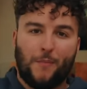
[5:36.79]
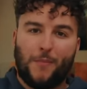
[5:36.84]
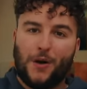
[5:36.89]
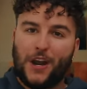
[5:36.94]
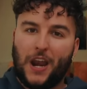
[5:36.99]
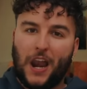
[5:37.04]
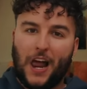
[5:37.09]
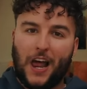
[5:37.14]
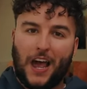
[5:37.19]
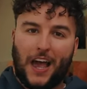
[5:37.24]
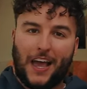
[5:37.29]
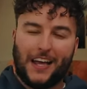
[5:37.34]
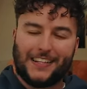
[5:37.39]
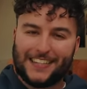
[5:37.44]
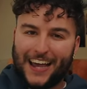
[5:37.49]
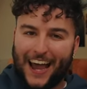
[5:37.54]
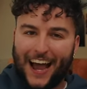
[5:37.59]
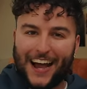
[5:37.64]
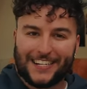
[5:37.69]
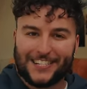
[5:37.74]
but
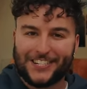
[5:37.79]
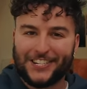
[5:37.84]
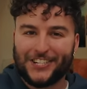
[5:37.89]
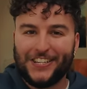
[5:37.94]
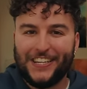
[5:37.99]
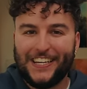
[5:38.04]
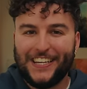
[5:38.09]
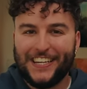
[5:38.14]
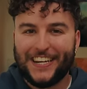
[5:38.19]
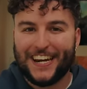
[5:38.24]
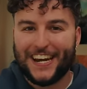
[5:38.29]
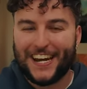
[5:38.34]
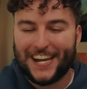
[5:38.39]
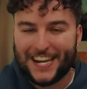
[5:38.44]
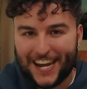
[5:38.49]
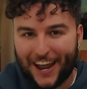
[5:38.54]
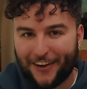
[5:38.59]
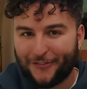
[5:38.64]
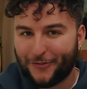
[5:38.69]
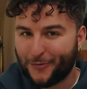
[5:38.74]
it's actually
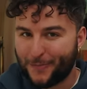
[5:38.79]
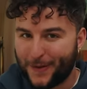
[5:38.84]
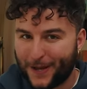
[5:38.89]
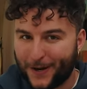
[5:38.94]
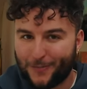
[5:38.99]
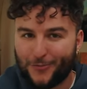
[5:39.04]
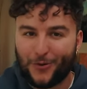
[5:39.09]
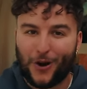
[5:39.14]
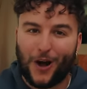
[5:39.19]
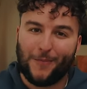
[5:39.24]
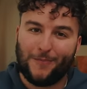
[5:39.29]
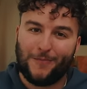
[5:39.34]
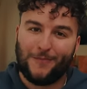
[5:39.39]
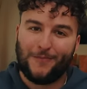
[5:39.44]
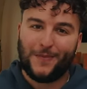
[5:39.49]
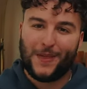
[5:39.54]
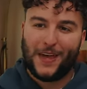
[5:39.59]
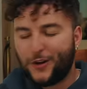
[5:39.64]
never been a problem.